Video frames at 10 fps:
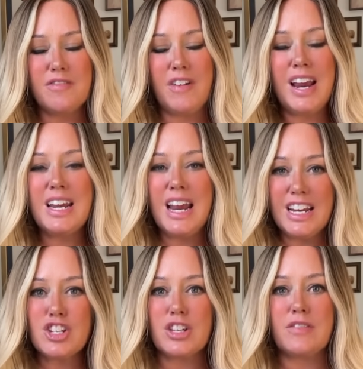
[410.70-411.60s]

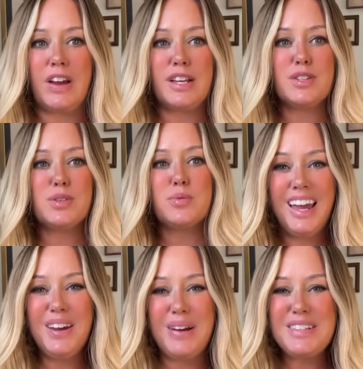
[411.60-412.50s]
financial advice.
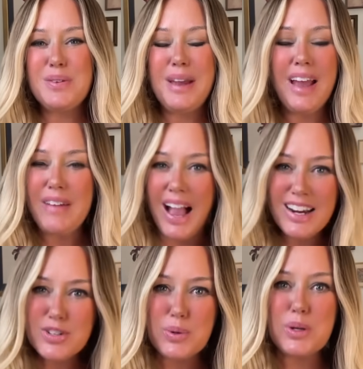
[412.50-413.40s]
Anyway, so we have
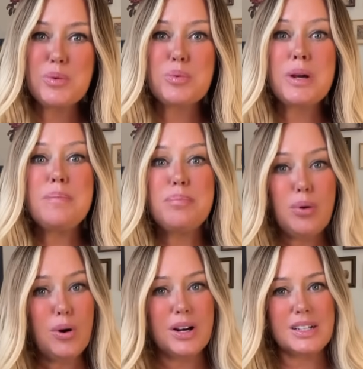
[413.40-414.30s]
actual
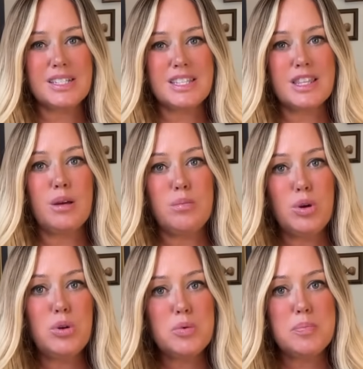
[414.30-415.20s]
reports, the
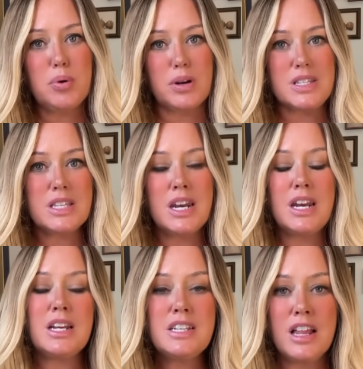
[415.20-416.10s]
Mueller report,
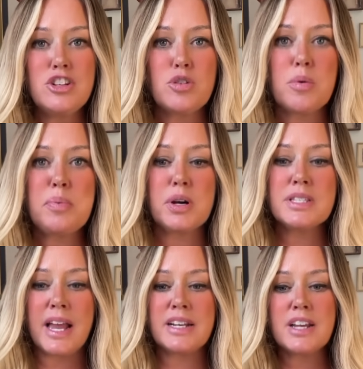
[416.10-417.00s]
Senate intelligence
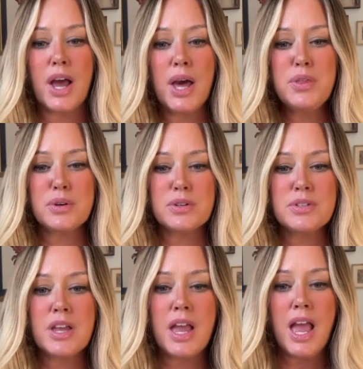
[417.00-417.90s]
reports, and
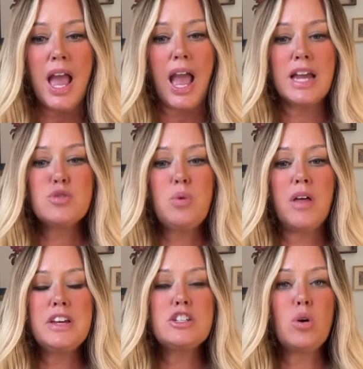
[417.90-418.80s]
others. And
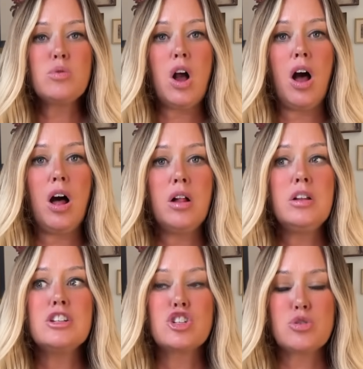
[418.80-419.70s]
while they don't
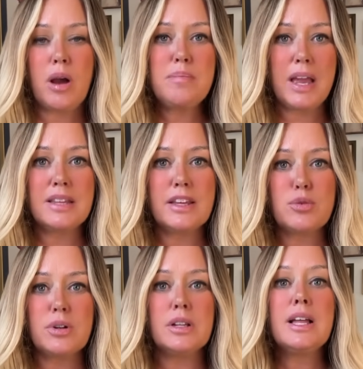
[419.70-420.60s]
call Trump a
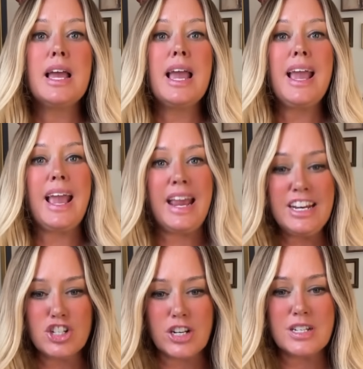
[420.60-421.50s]
literal
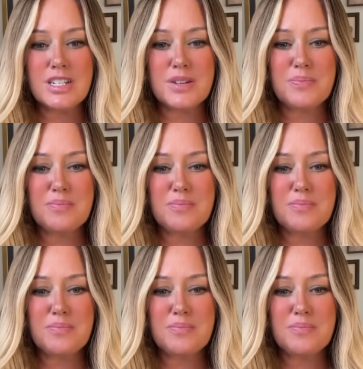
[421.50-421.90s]
agent,